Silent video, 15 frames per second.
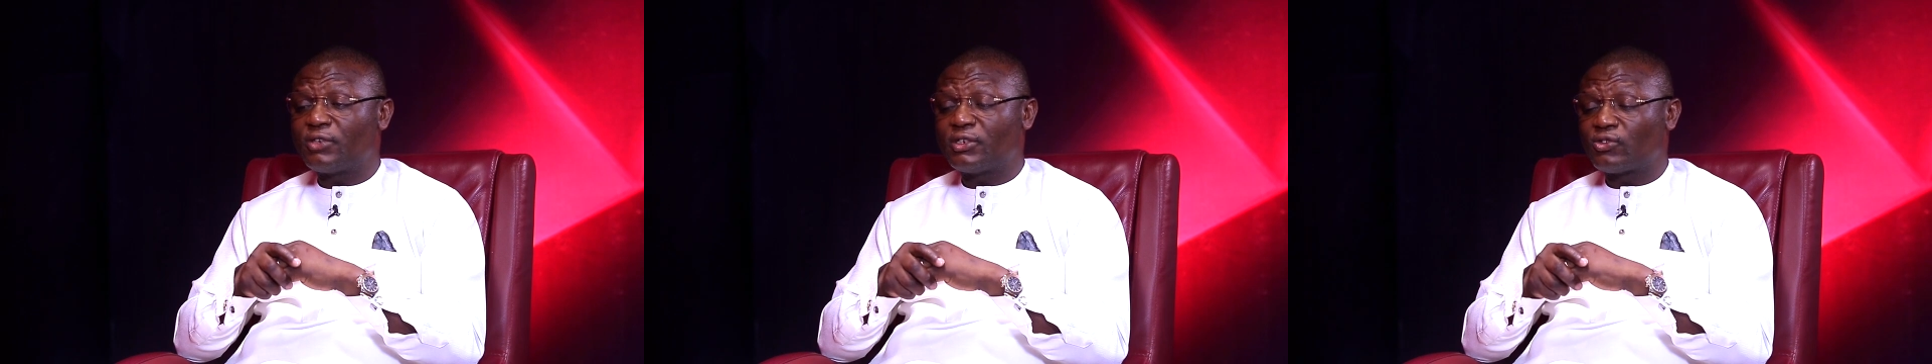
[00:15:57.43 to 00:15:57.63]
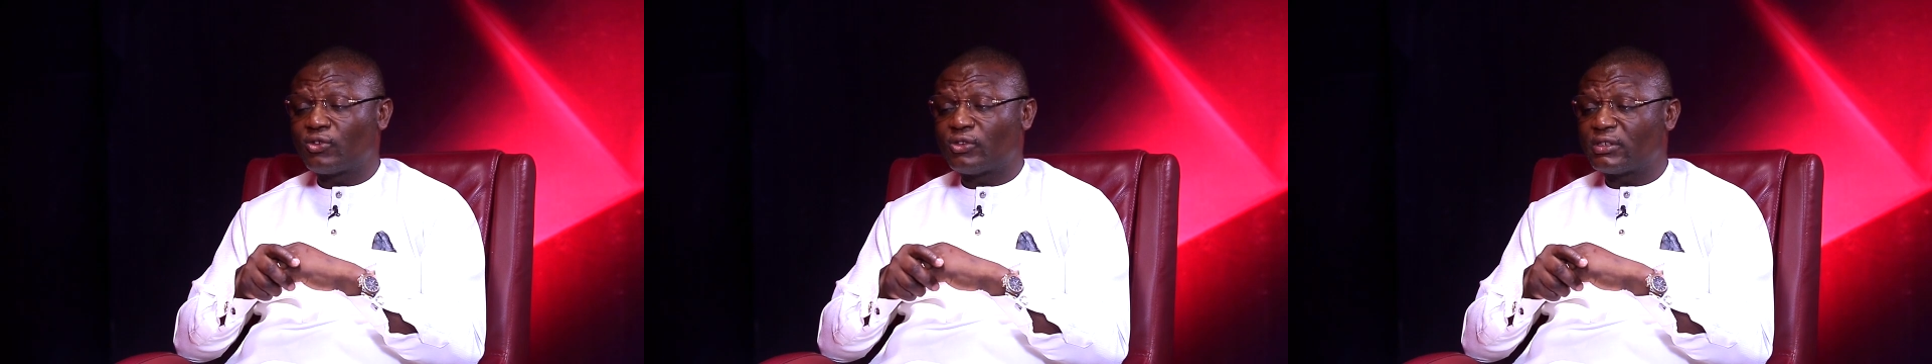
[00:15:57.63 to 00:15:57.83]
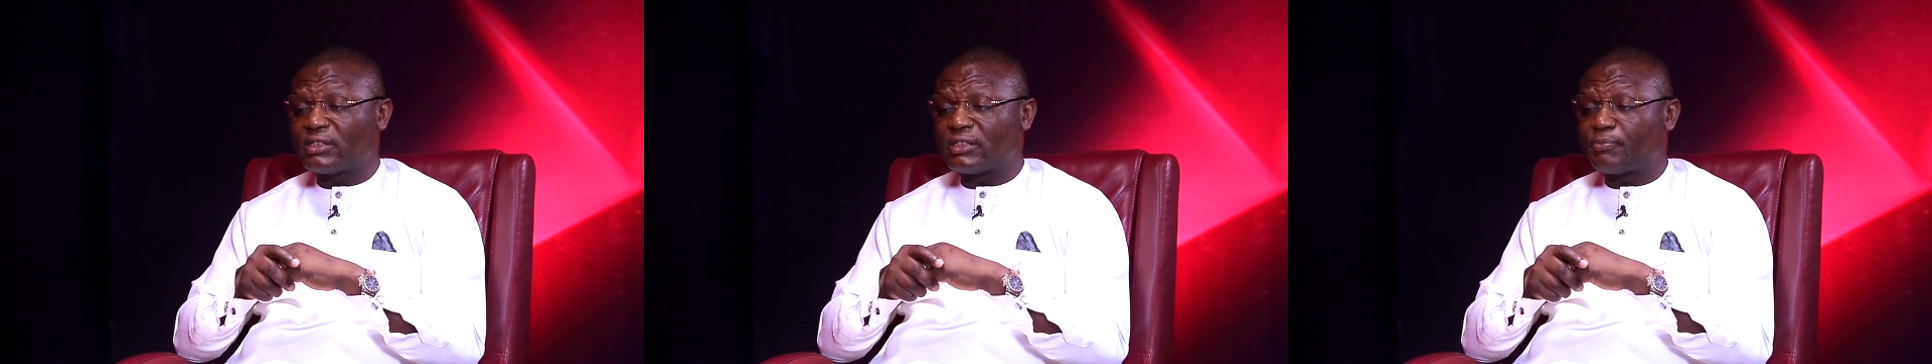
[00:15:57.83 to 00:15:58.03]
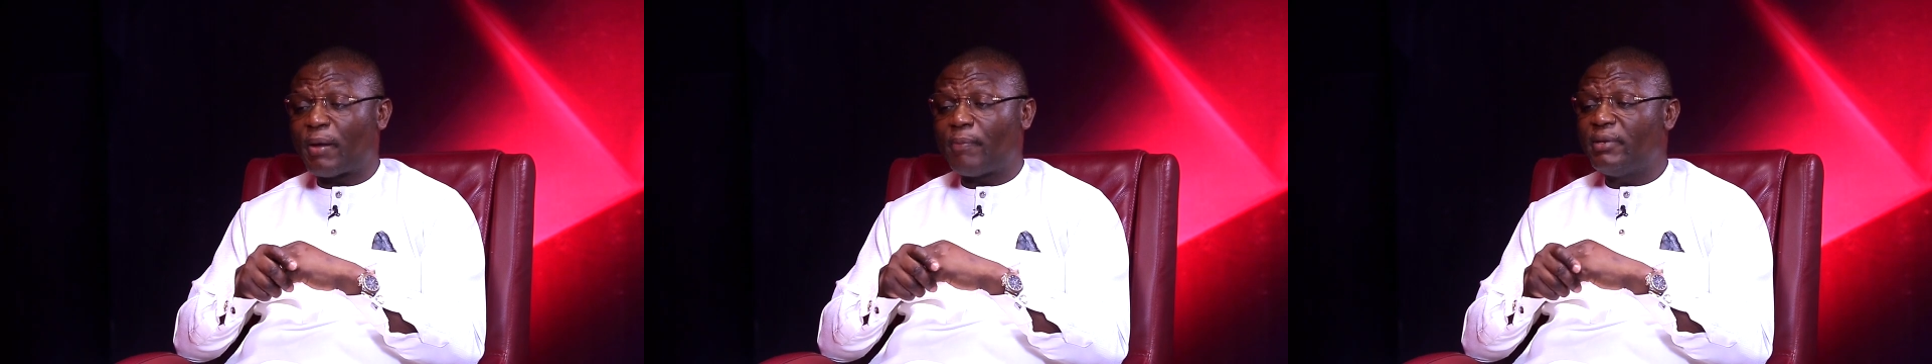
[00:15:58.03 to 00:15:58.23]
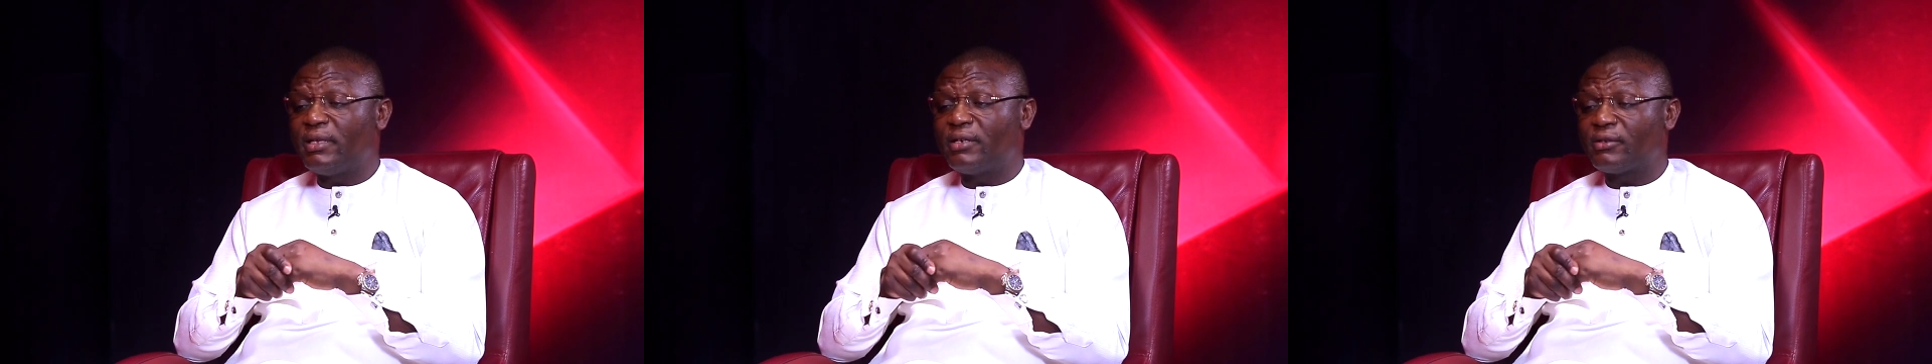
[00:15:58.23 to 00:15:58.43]
resources,
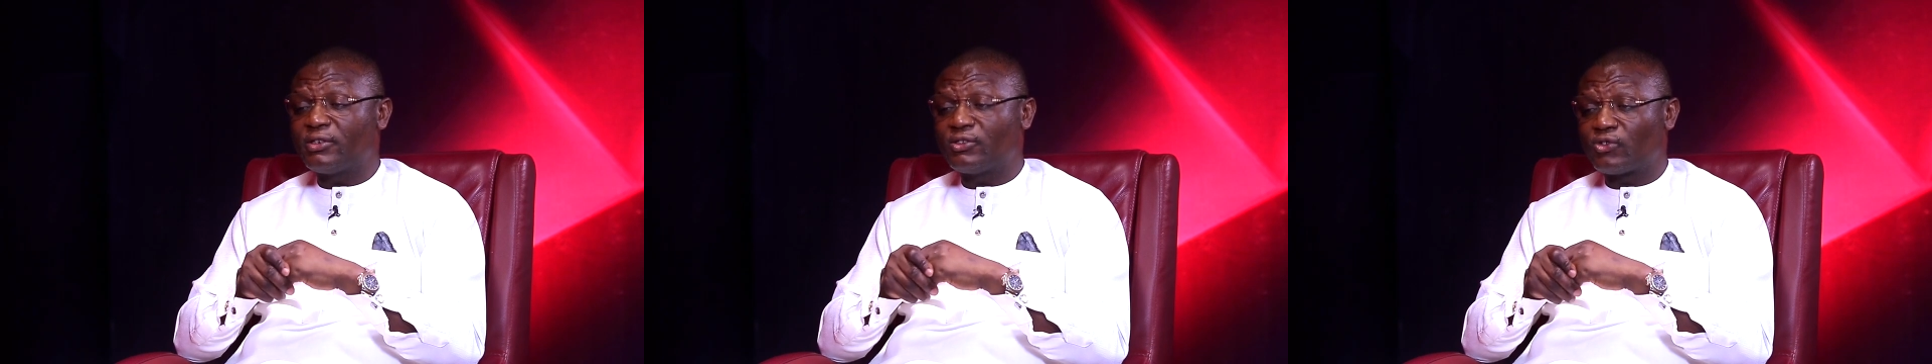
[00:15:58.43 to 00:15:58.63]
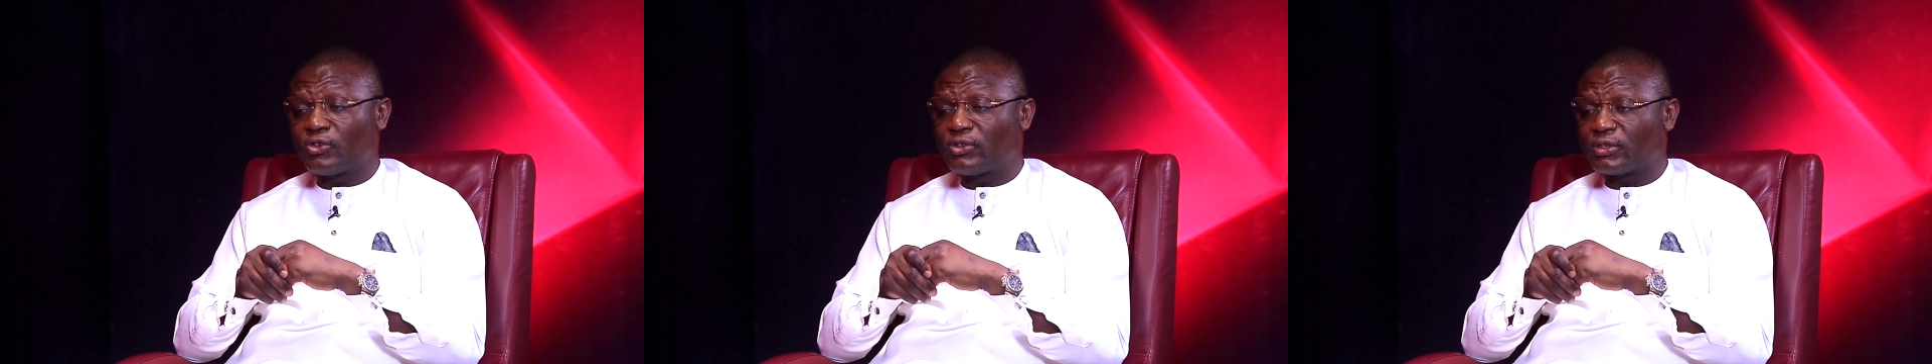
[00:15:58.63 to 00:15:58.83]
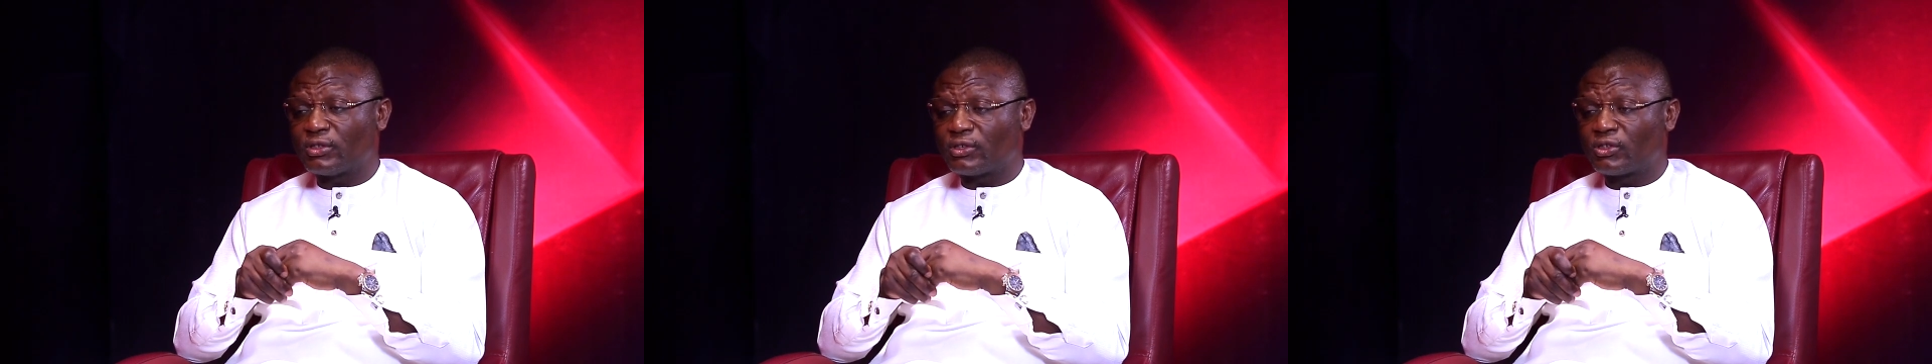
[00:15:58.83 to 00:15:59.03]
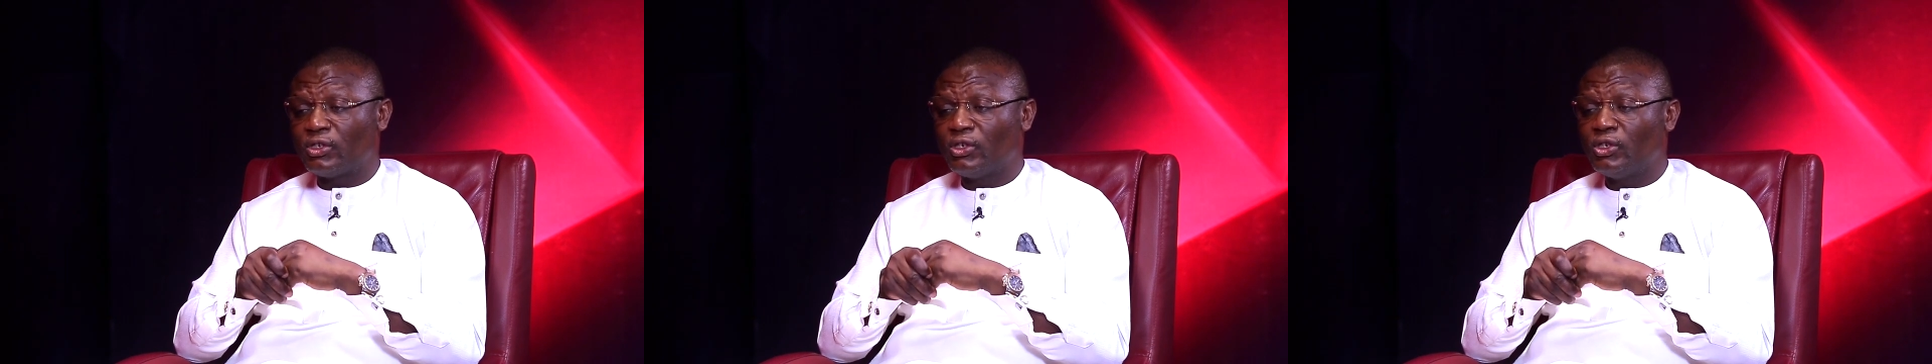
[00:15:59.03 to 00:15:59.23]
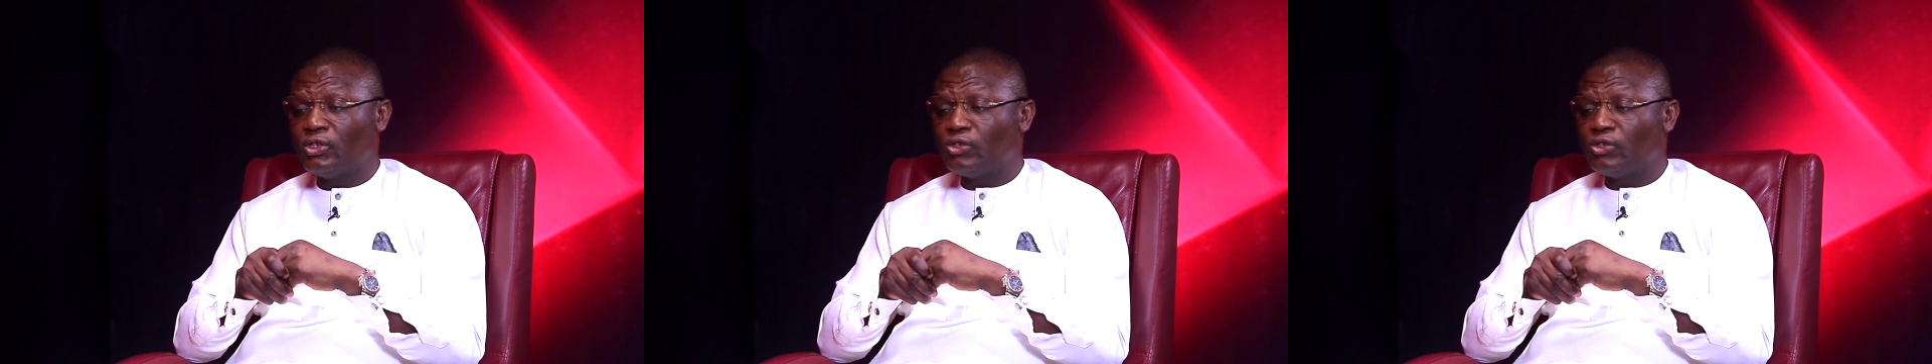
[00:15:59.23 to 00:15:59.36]
public resources,